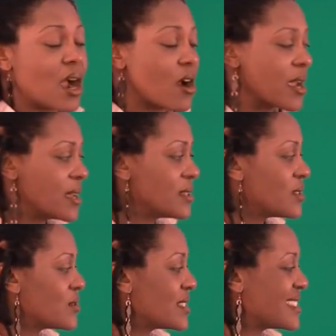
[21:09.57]
Our
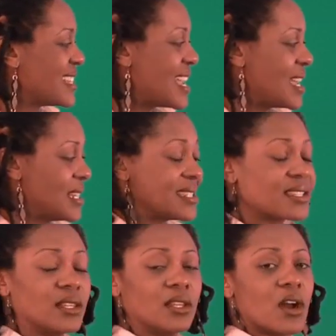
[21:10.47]
answer is 10. It's
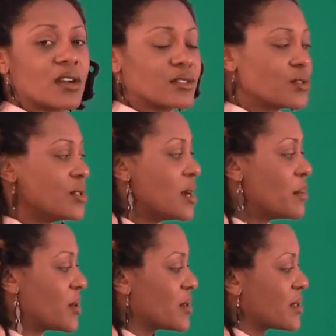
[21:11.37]
the larger
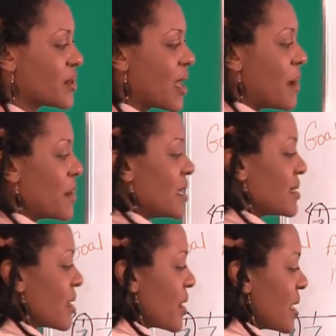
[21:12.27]
number. So that
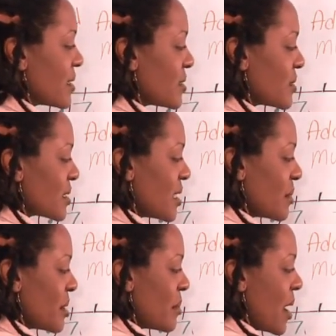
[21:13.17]
means our answer is going
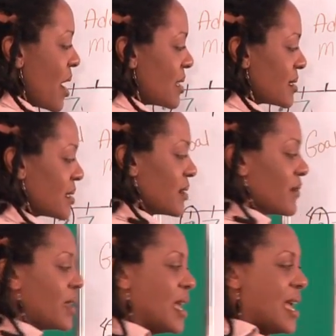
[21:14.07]
to be positive.